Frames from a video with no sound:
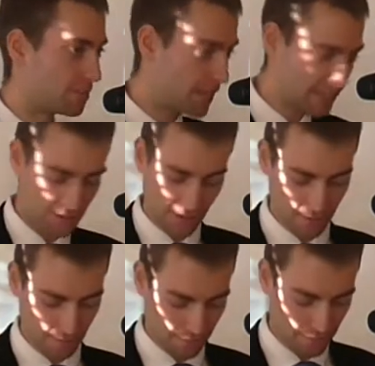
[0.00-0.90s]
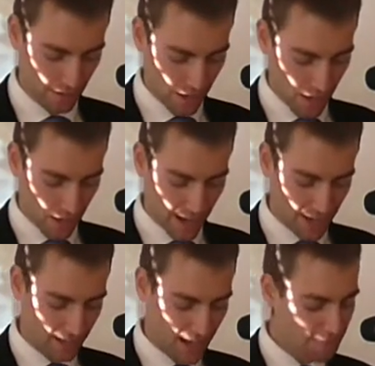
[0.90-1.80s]
bless you,
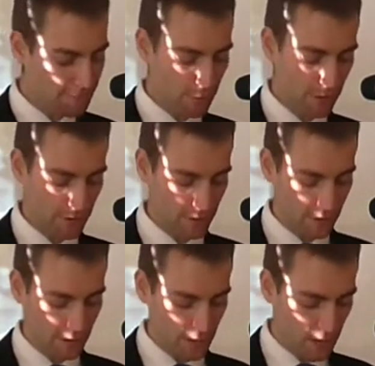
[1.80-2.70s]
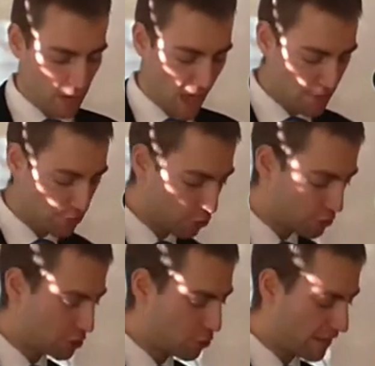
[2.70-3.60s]
and come forth, and
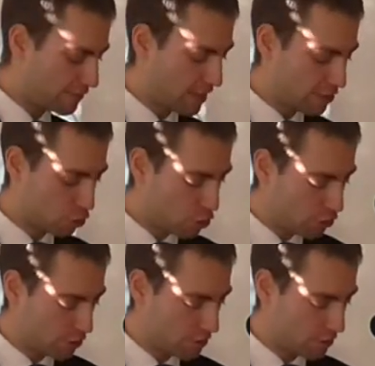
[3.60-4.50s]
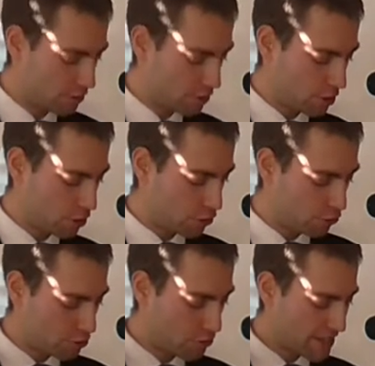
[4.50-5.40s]
those who have done good
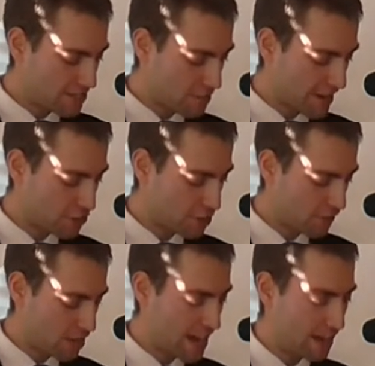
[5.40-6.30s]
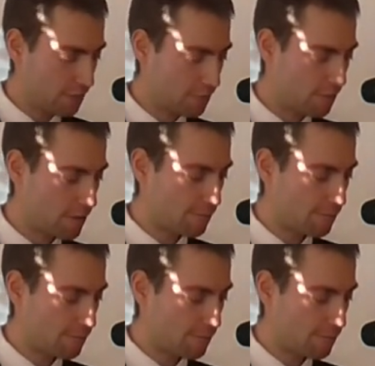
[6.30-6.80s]
to the resurrection of life,